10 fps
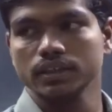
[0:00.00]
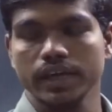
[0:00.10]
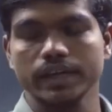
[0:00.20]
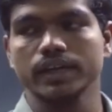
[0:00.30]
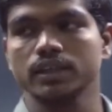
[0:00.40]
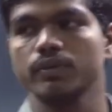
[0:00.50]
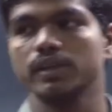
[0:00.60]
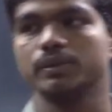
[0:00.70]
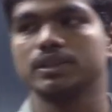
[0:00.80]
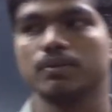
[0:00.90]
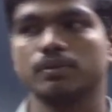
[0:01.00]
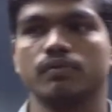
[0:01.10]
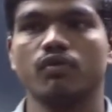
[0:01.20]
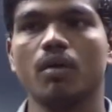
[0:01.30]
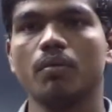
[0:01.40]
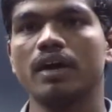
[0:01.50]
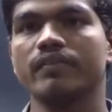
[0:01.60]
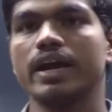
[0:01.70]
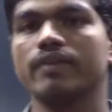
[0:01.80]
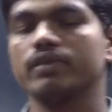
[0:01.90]
stated this variable separable form,
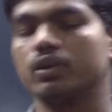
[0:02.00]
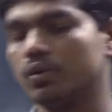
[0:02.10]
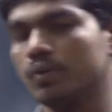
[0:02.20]
and we have